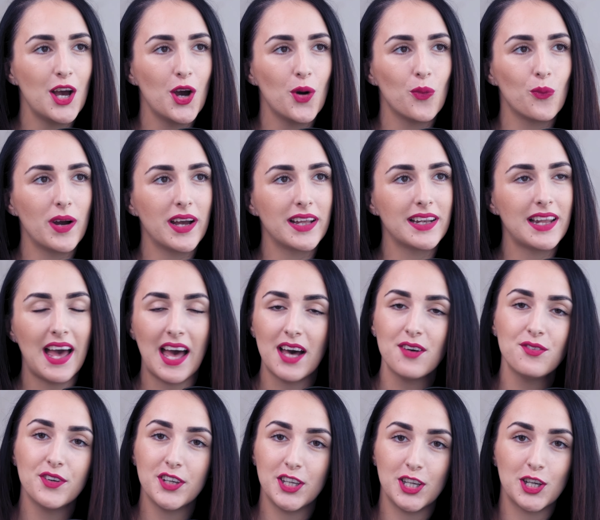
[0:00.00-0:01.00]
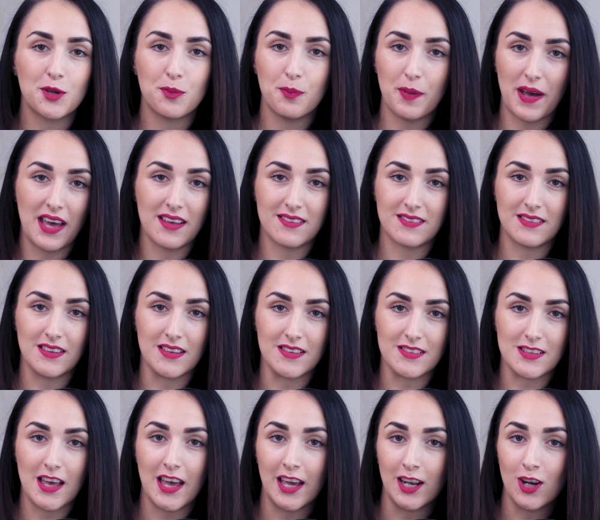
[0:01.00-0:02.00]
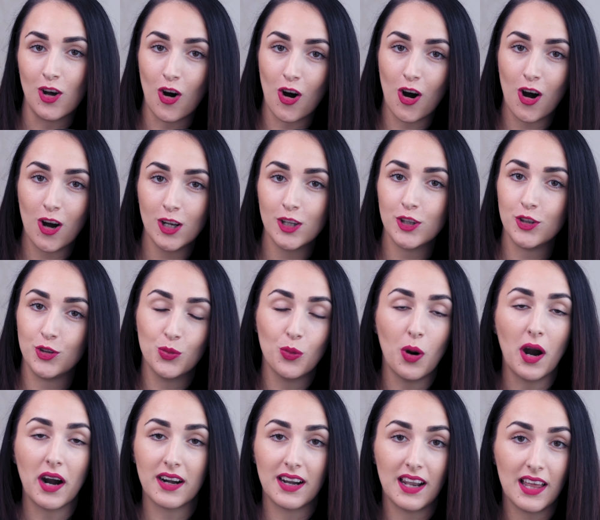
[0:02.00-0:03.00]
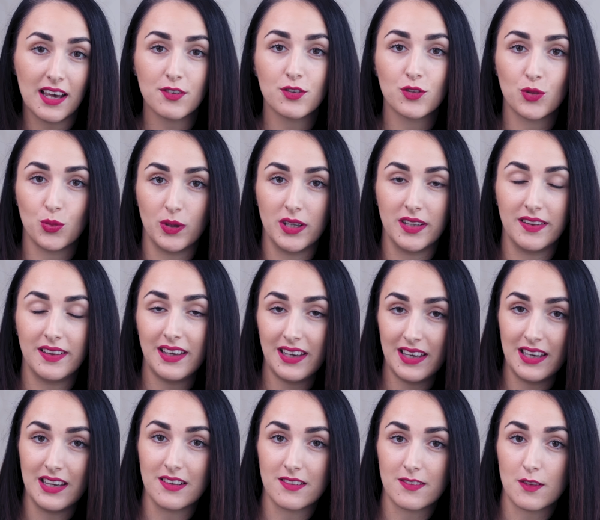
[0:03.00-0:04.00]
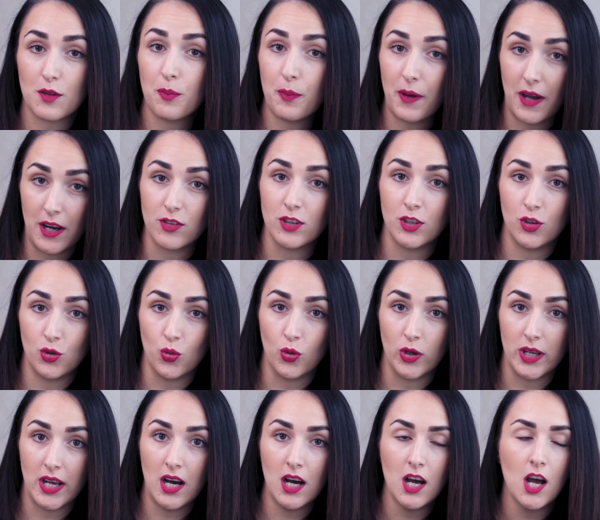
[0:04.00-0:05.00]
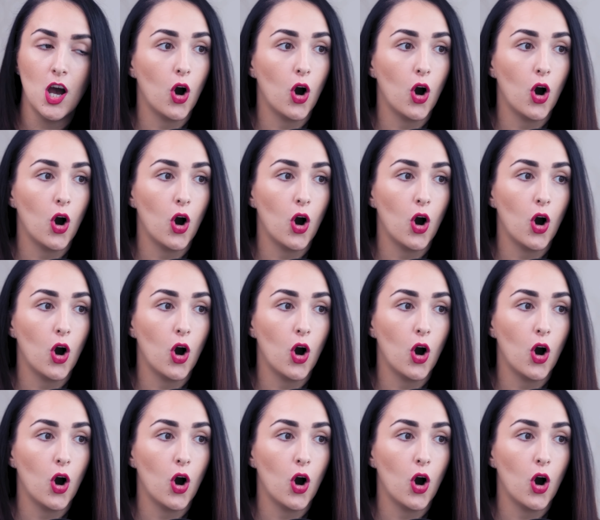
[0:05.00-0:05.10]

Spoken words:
when half a year passes and all you are left with is paranoia,